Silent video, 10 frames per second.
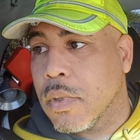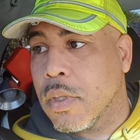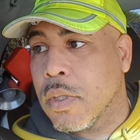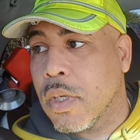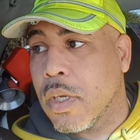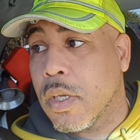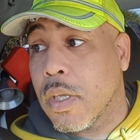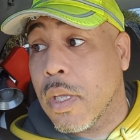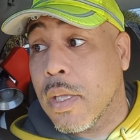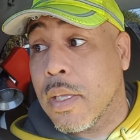you
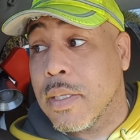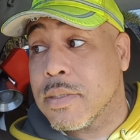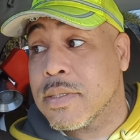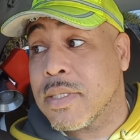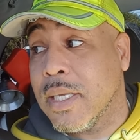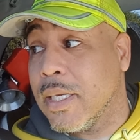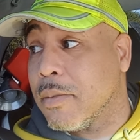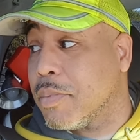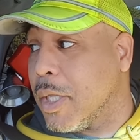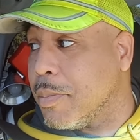know,
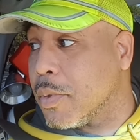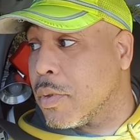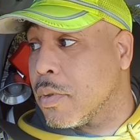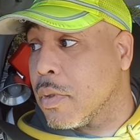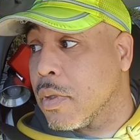seeing people